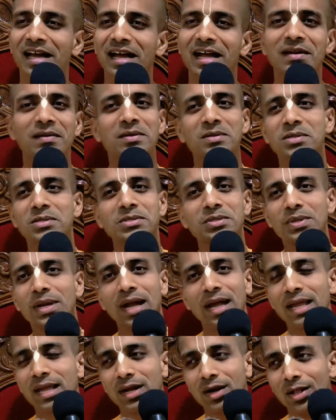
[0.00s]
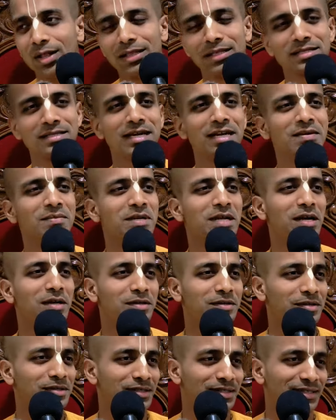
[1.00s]
And he was just crying all the time
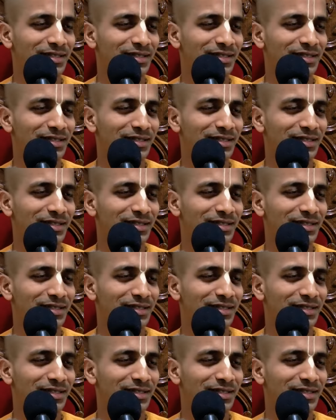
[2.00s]
now.